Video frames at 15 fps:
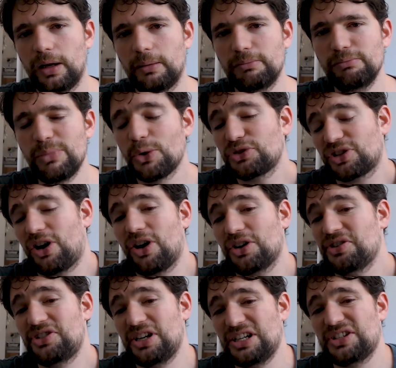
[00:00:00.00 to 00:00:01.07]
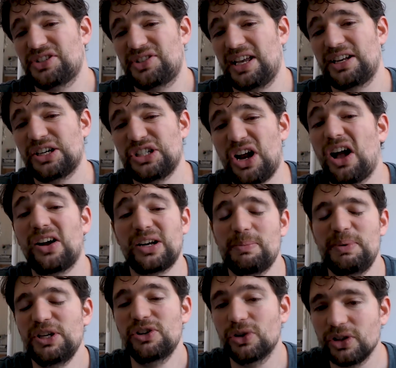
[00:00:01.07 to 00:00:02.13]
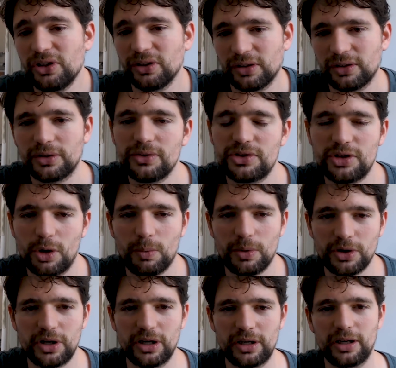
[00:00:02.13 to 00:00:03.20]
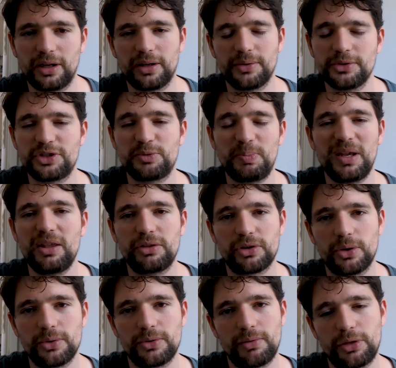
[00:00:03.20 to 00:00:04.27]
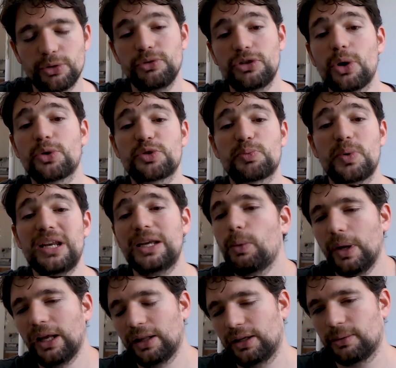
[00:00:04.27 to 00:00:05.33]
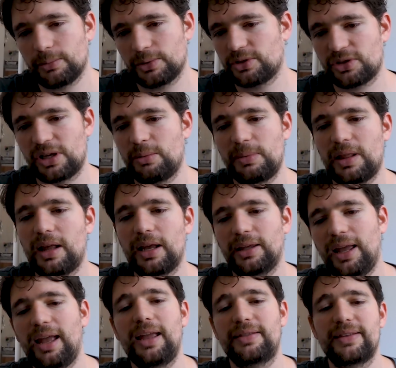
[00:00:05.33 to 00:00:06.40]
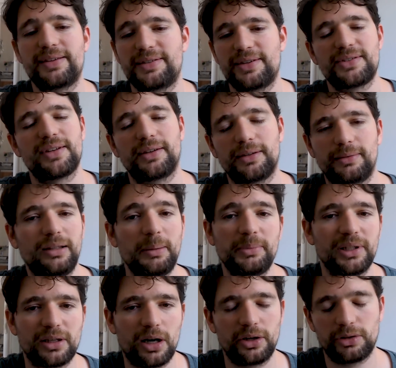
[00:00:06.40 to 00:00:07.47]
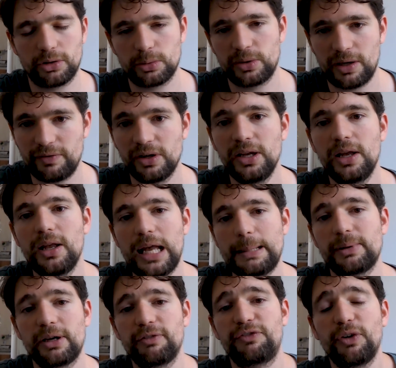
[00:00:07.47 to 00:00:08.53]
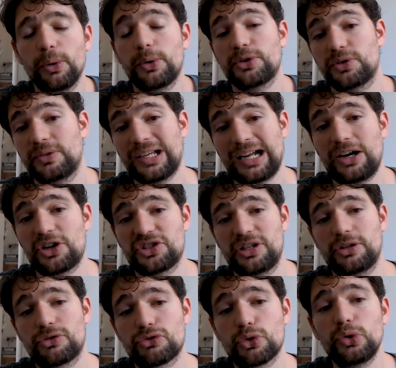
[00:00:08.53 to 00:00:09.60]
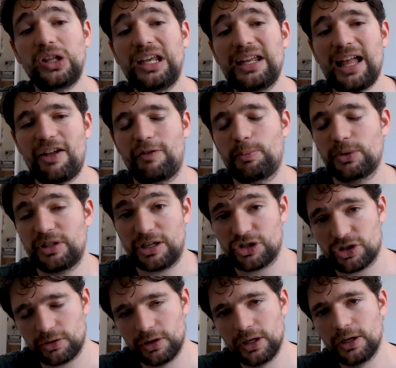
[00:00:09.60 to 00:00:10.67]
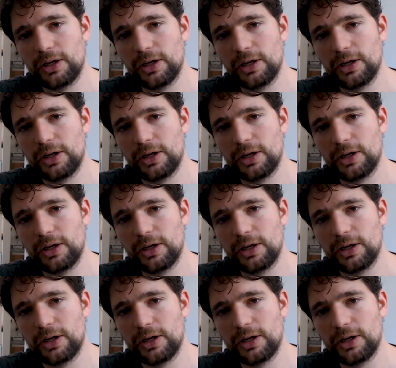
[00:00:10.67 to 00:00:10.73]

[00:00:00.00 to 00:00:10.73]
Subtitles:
most cards in the set are not going to be good, so we're going to speed through those pretty quickly. We're just going to be like, hey, this is a limited card or whatever. And we're going to focus on the cards that truly have potential